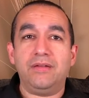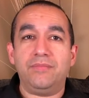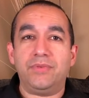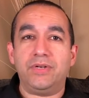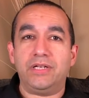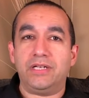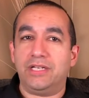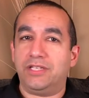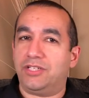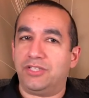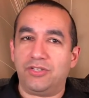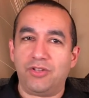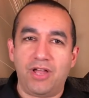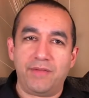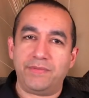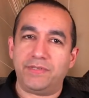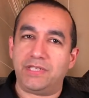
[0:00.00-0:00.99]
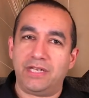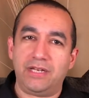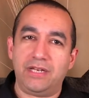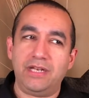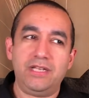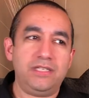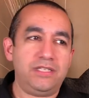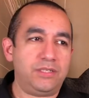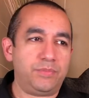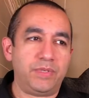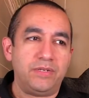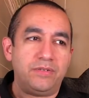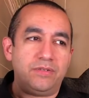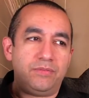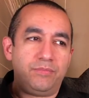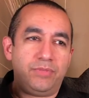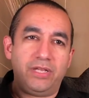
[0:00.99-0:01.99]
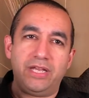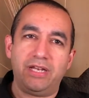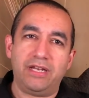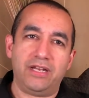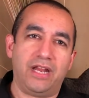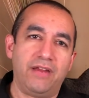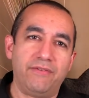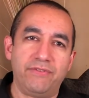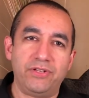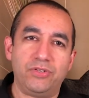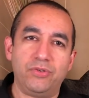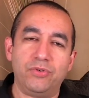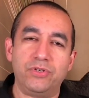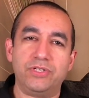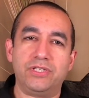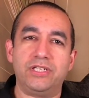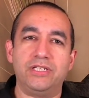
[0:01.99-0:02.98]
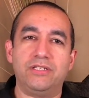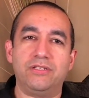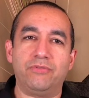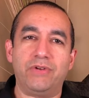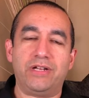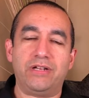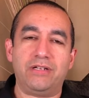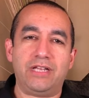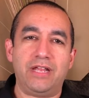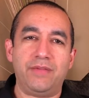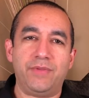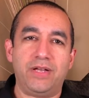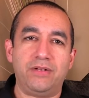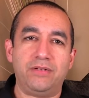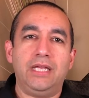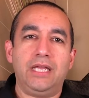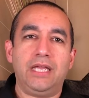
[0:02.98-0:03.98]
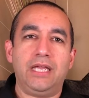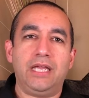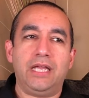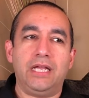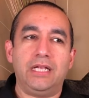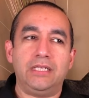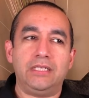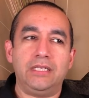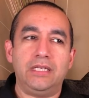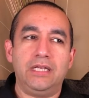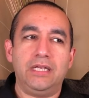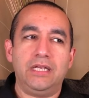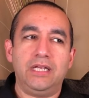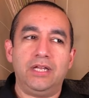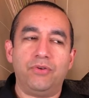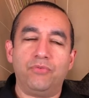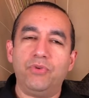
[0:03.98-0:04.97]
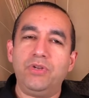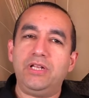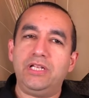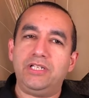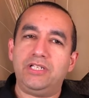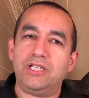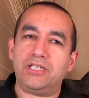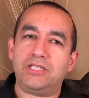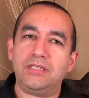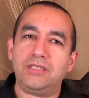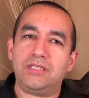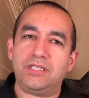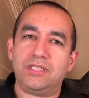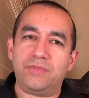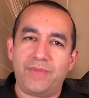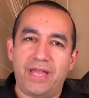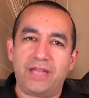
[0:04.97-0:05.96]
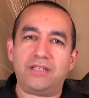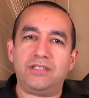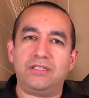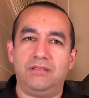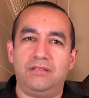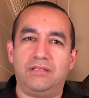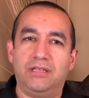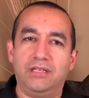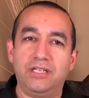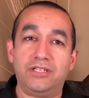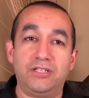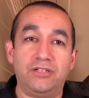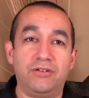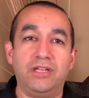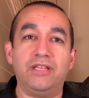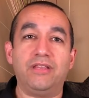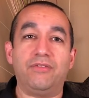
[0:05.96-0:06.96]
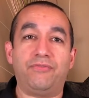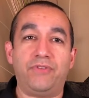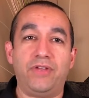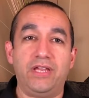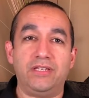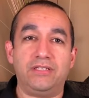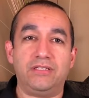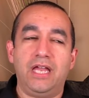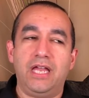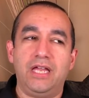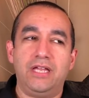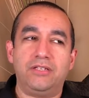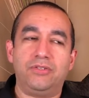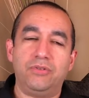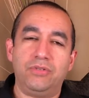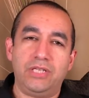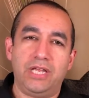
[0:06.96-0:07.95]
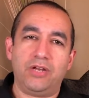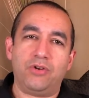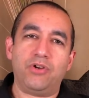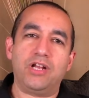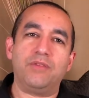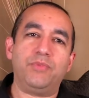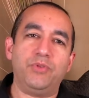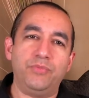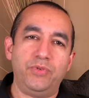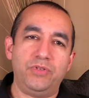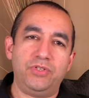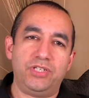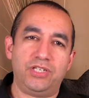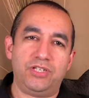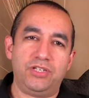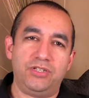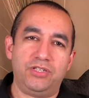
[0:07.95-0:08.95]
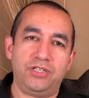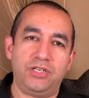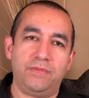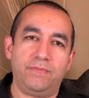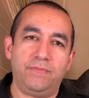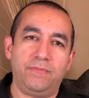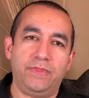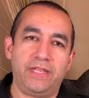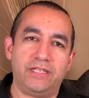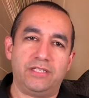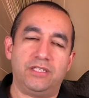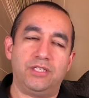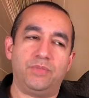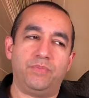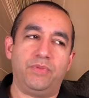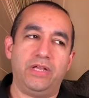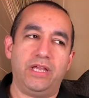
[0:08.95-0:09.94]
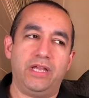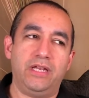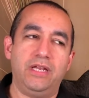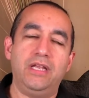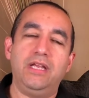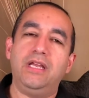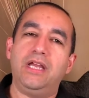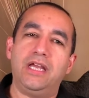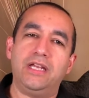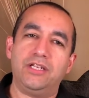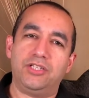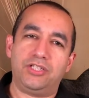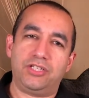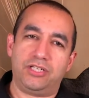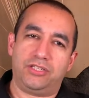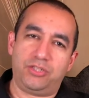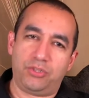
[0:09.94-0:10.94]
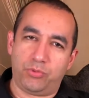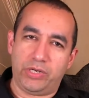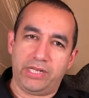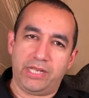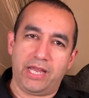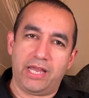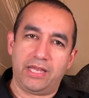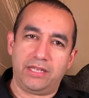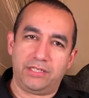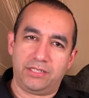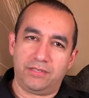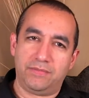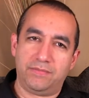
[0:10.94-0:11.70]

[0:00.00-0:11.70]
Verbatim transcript: But just so happens that it is. It's been played on every tour since the record came out, and it really just smacks the listener in the face as to the incredible musicianship that's displayed, and it's just three guys.